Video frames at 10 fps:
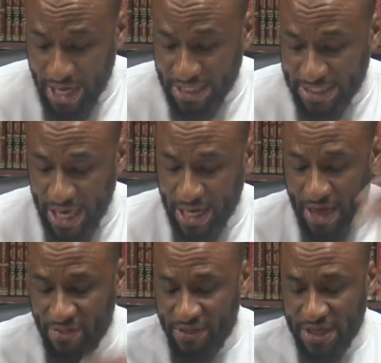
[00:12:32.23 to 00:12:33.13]
And he said,
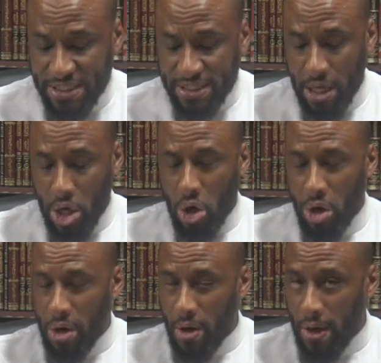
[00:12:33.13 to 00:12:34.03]
and this
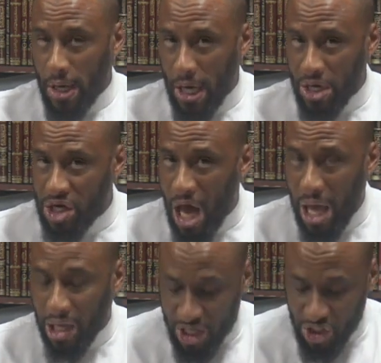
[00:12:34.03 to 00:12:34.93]

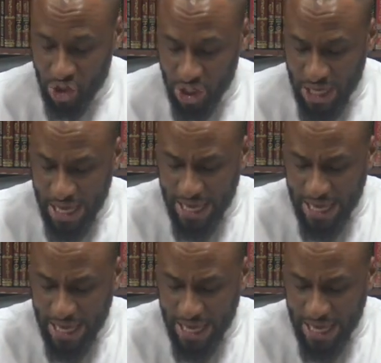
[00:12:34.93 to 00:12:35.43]
knowledge